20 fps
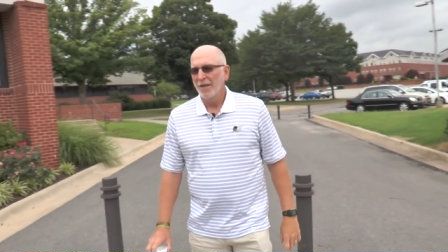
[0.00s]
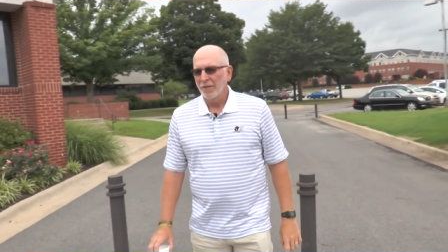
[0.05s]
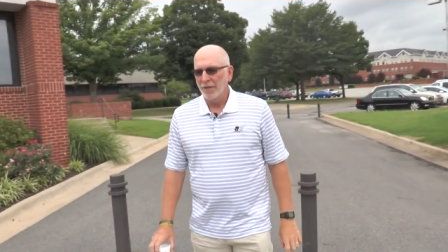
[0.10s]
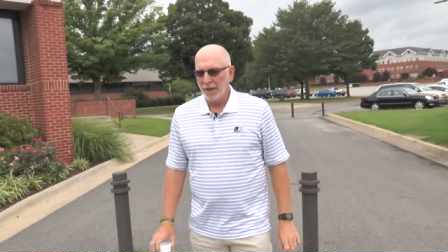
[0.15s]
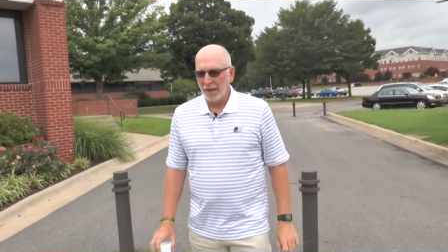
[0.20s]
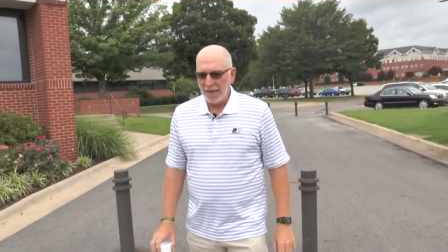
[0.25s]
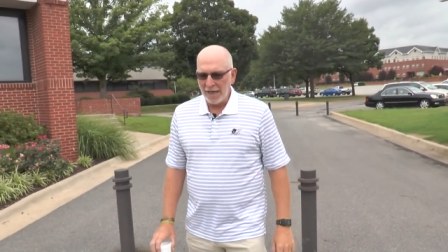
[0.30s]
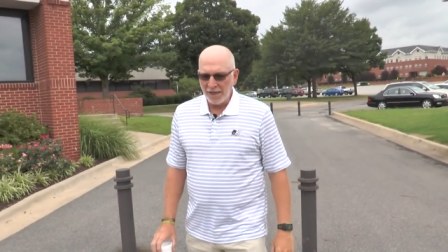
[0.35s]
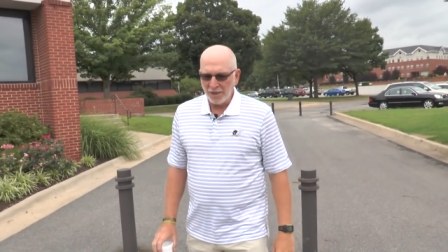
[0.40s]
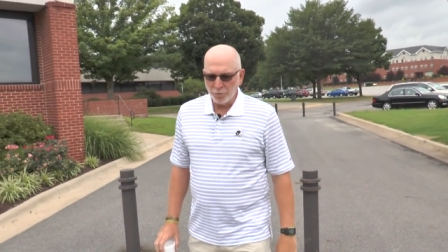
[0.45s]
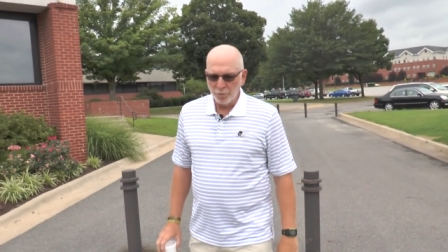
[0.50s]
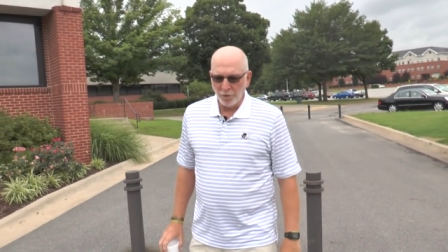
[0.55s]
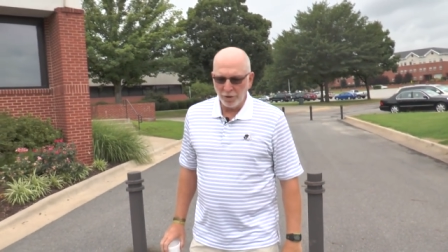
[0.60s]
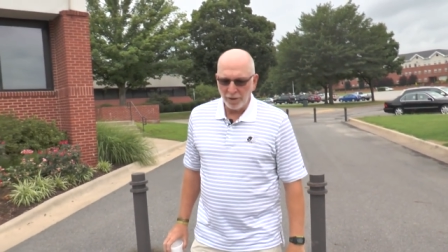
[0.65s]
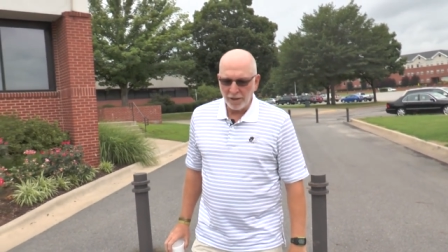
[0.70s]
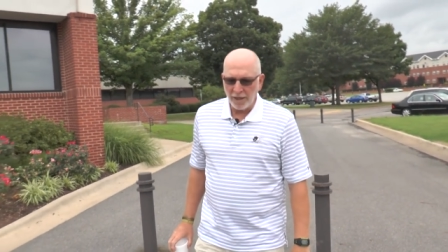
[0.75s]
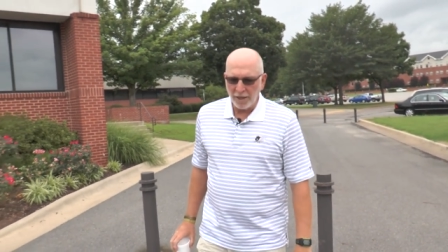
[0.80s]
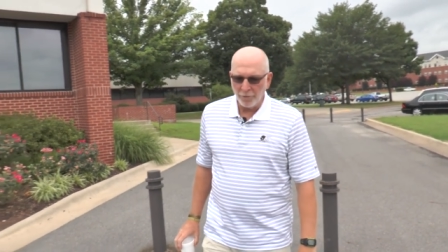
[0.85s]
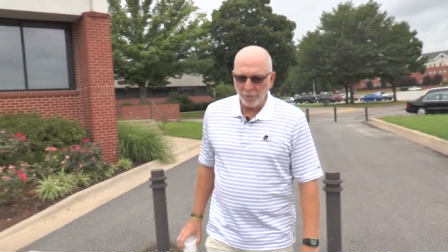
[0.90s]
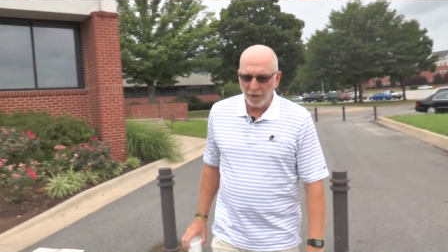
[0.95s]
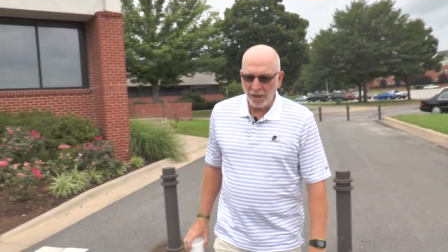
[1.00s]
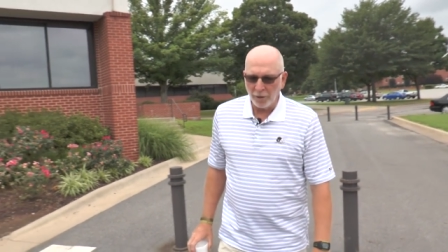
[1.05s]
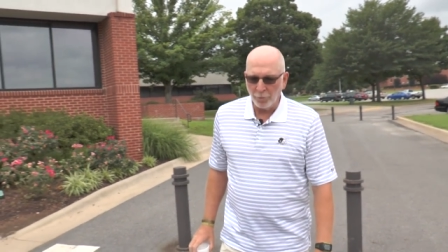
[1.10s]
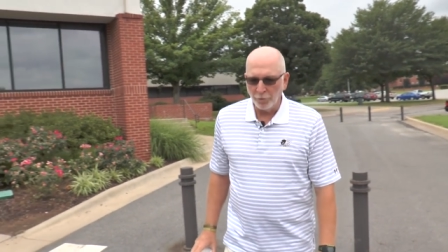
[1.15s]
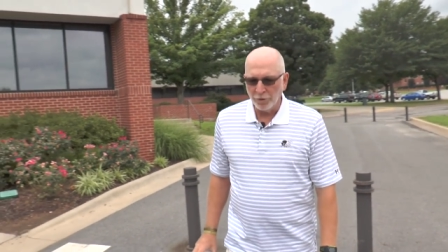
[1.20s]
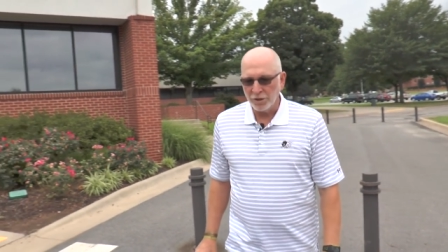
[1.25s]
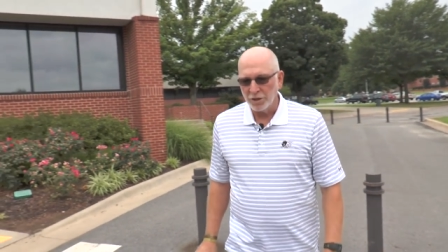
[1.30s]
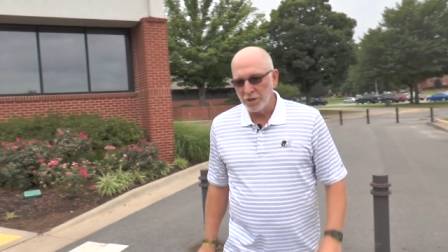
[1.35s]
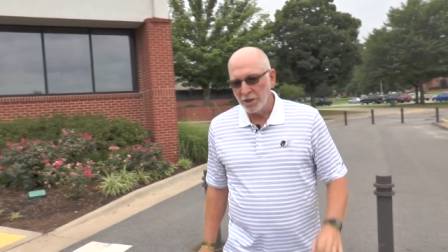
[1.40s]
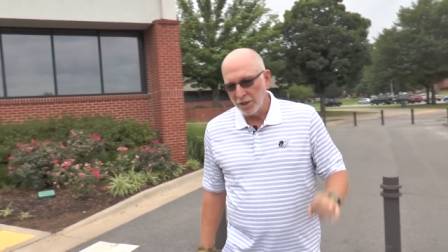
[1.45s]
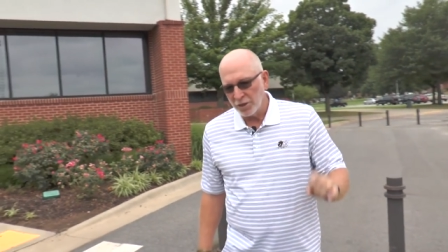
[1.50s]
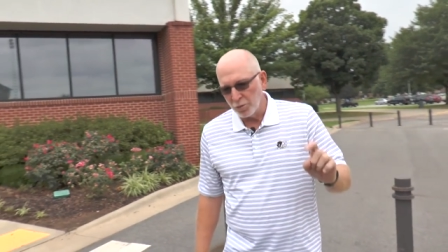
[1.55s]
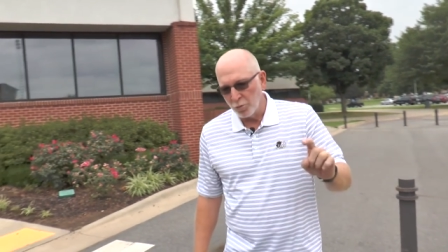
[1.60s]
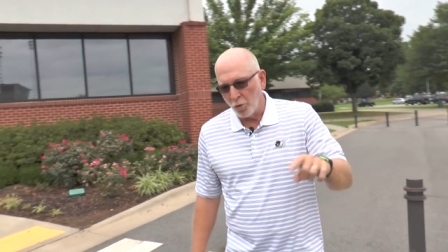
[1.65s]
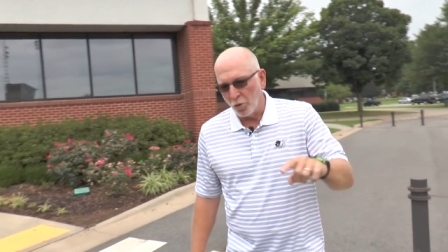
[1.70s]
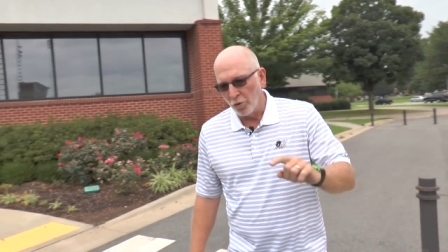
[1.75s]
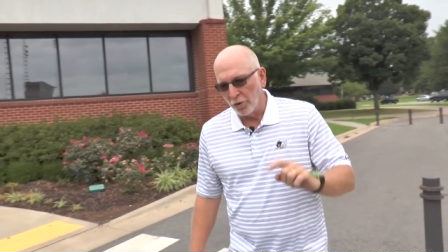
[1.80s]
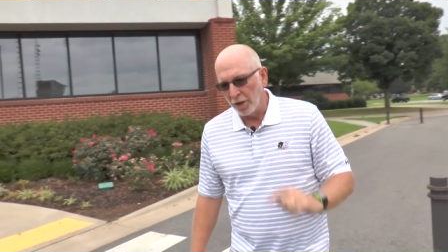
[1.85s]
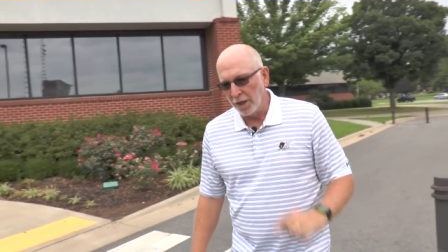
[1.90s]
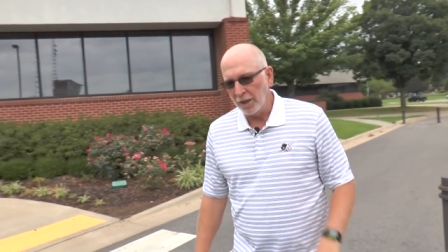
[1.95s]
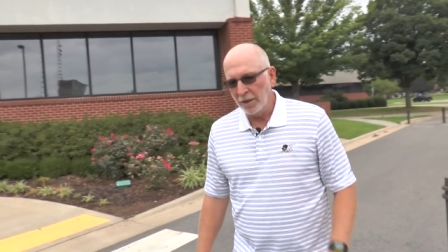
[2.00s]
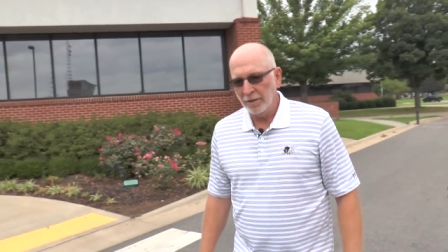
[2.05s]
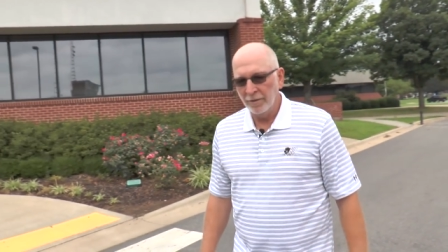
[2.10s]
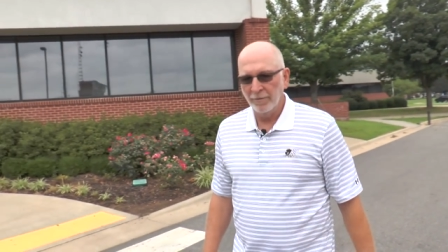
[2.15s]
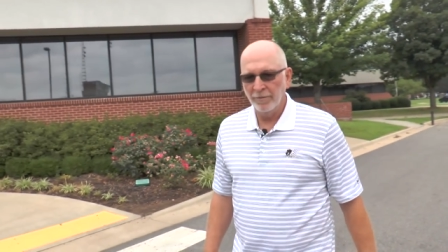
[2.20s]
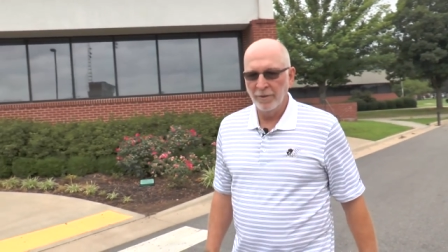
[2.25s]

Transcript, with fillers: The last book I read was This Morning.